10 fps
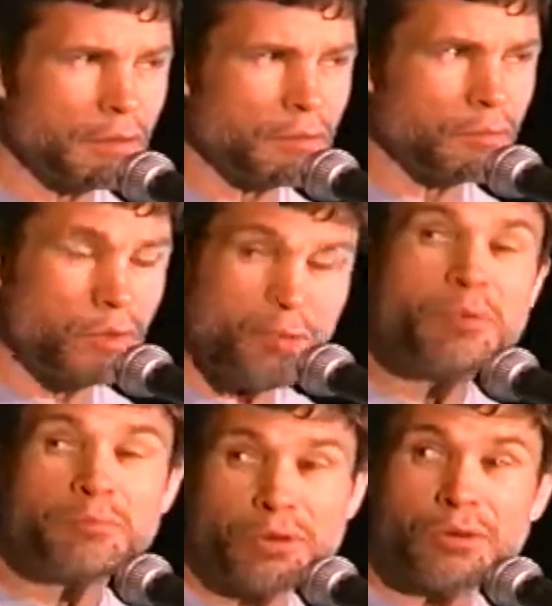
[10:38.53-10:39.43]
rhythm
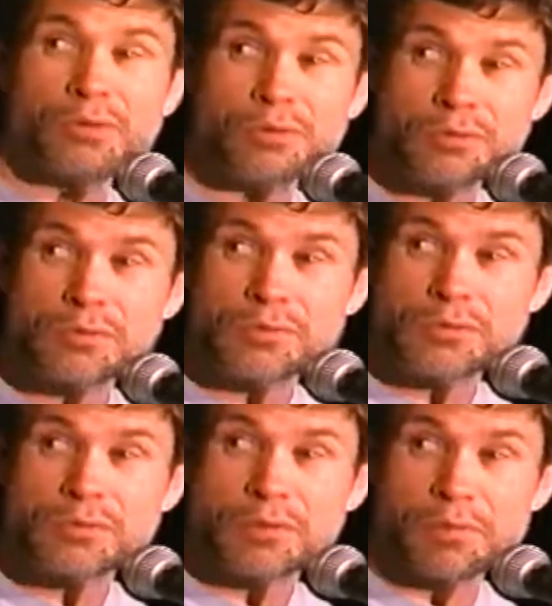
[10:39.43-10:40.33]
and
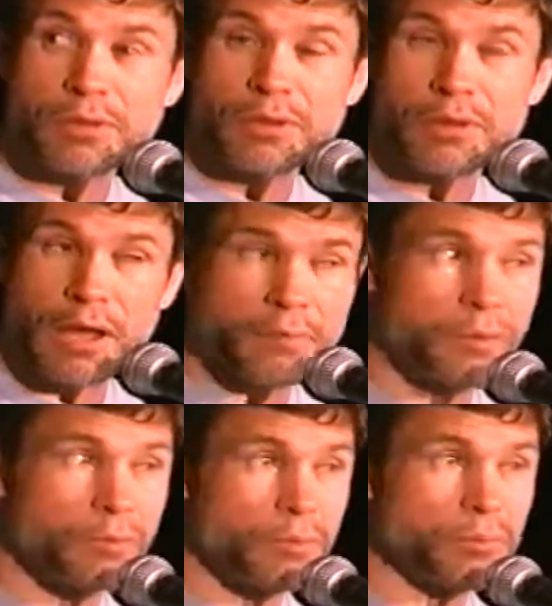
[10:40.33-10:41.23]
blues. Played a lot of
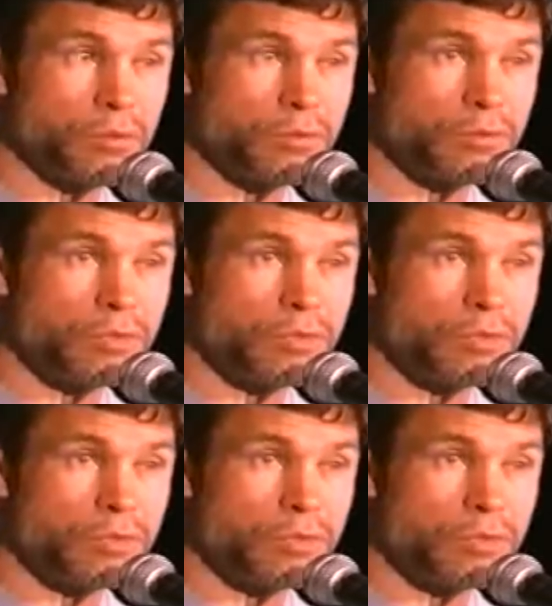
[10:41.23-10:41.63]
rhythm and blues,